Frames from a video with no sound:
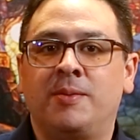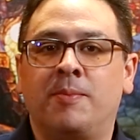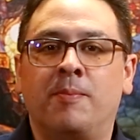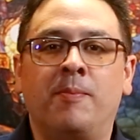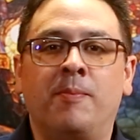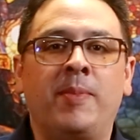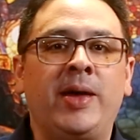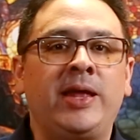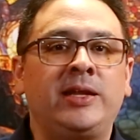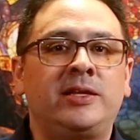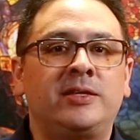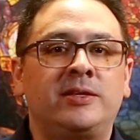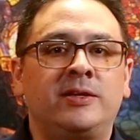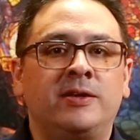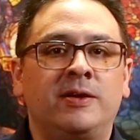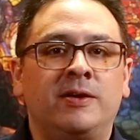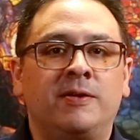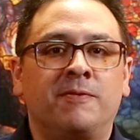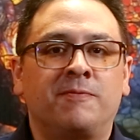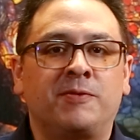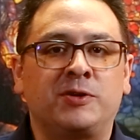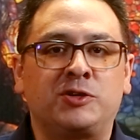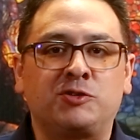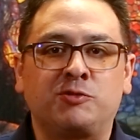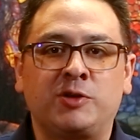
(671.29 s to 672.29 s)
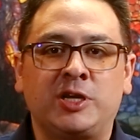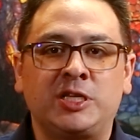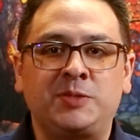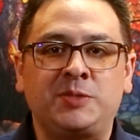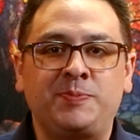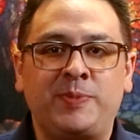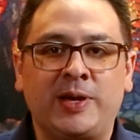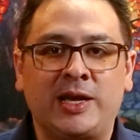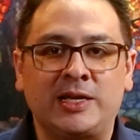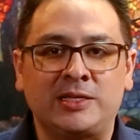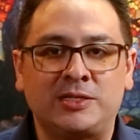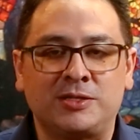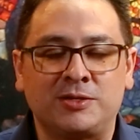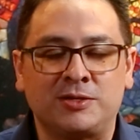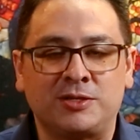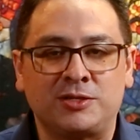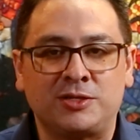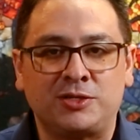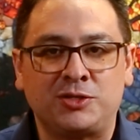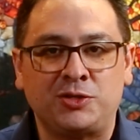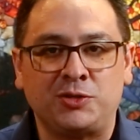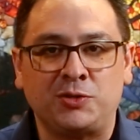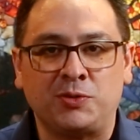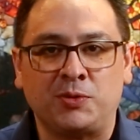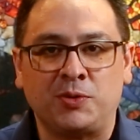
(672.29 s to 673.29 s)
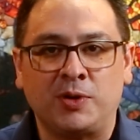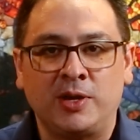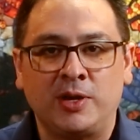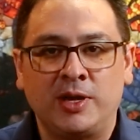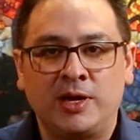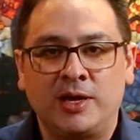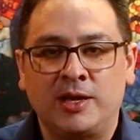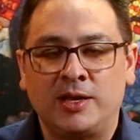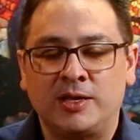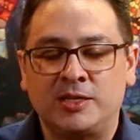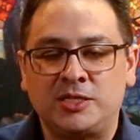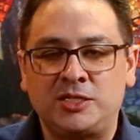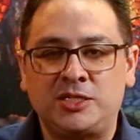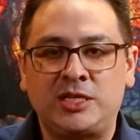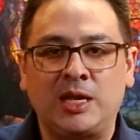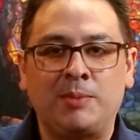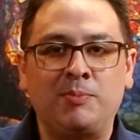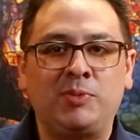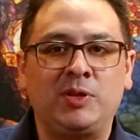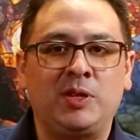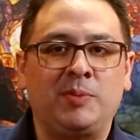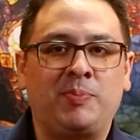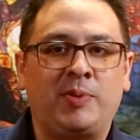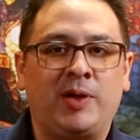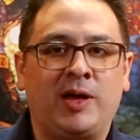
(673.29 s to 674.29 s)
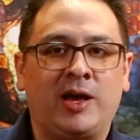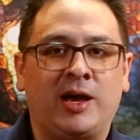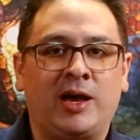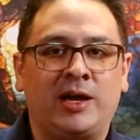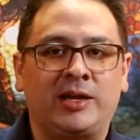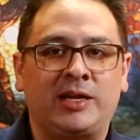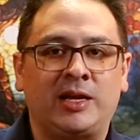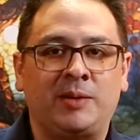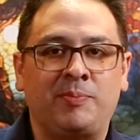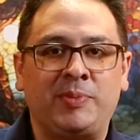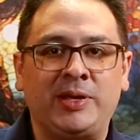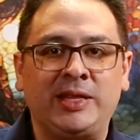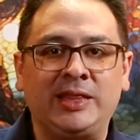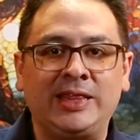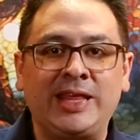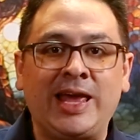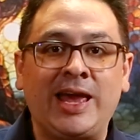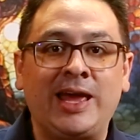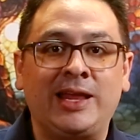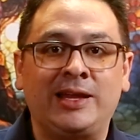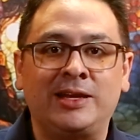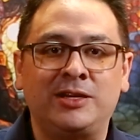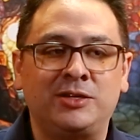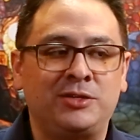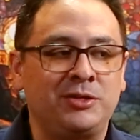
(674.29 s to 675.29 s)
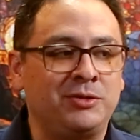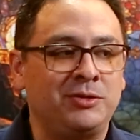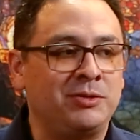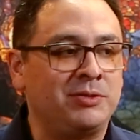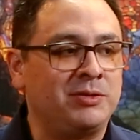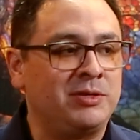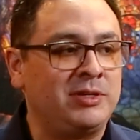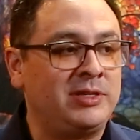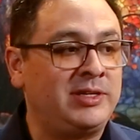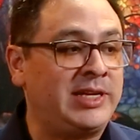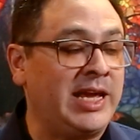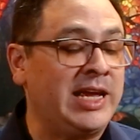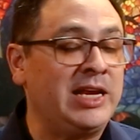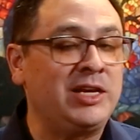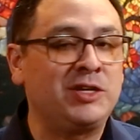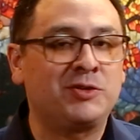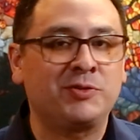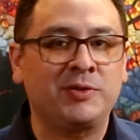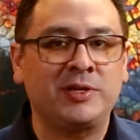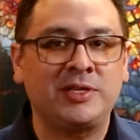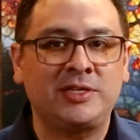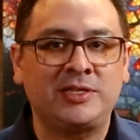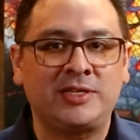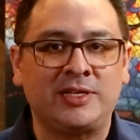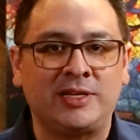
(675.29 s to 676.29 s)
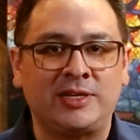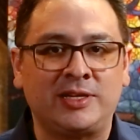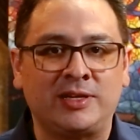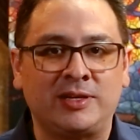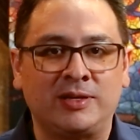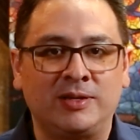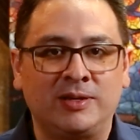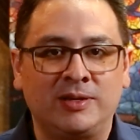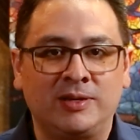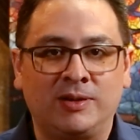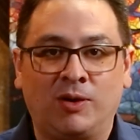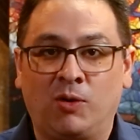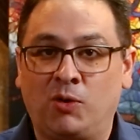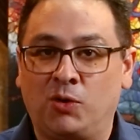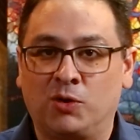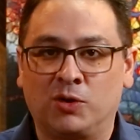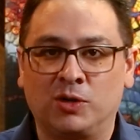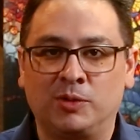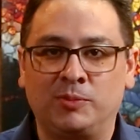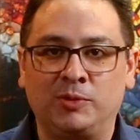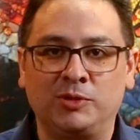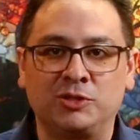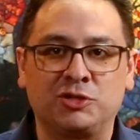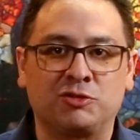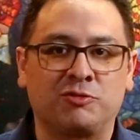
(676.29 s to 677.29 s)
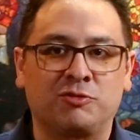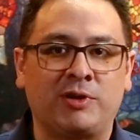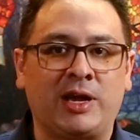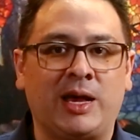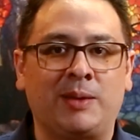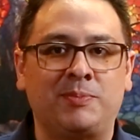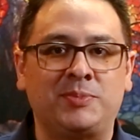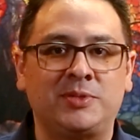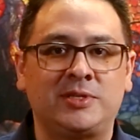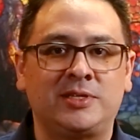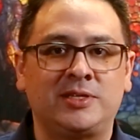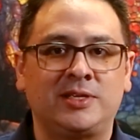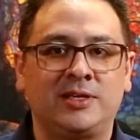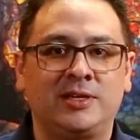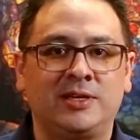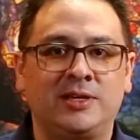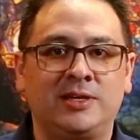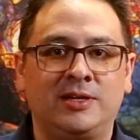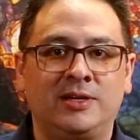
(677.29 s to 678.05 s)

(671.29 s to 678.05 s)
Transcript: meant for trespassers to stumble upon and be led into dangerous and horrible traps.